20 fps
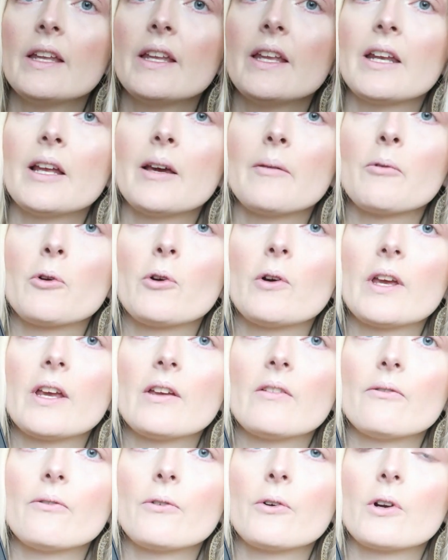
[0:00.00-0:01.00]
And then I'm
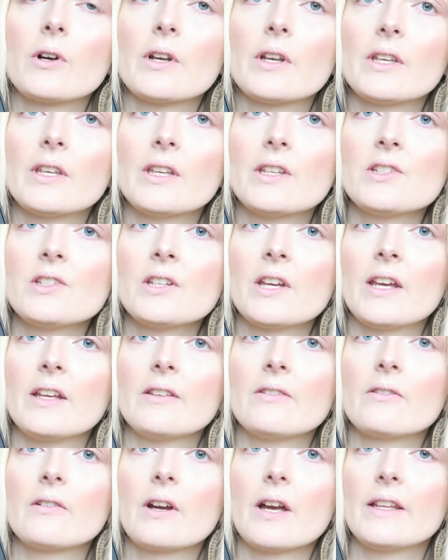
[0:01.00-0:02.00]
going for this
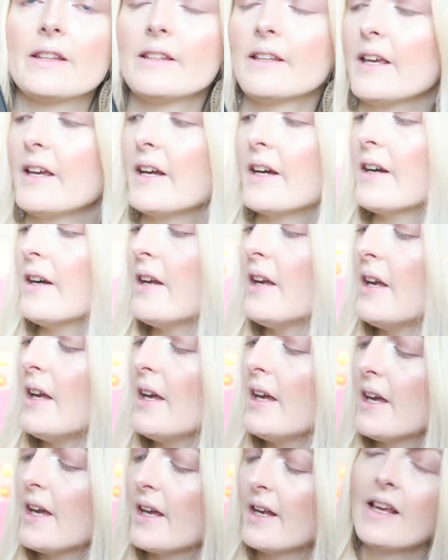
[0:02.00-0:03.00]
shade right here,
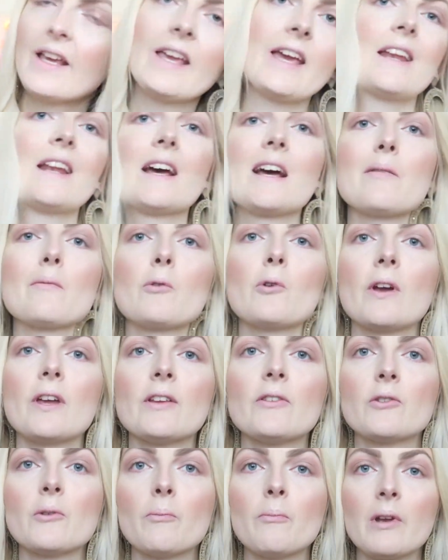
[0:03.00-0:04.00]
and again I'm
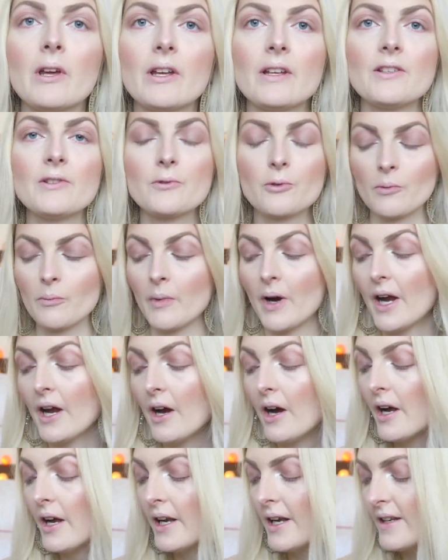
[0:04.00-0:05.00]
going to apply this on my
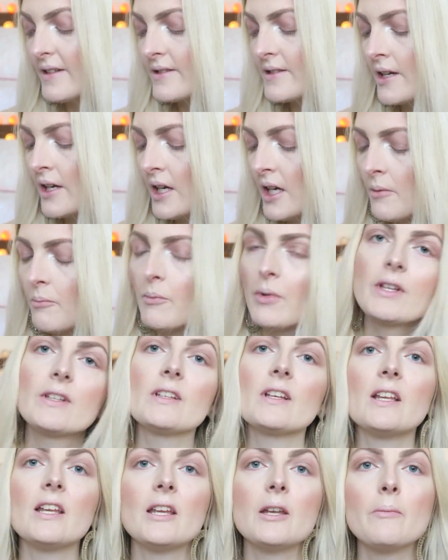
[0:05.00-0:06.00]
eyelids,
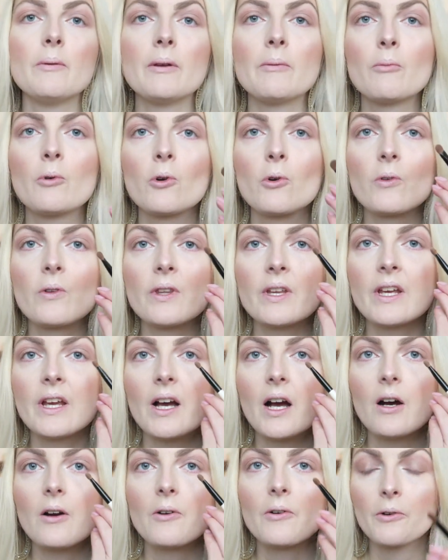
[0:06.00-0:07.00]
but a little bit more on
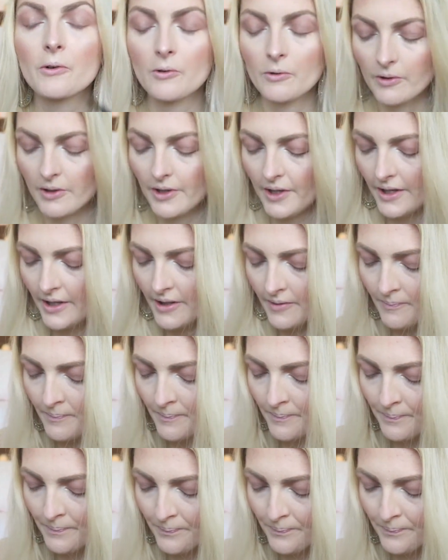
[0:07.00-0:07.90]
the outer corner.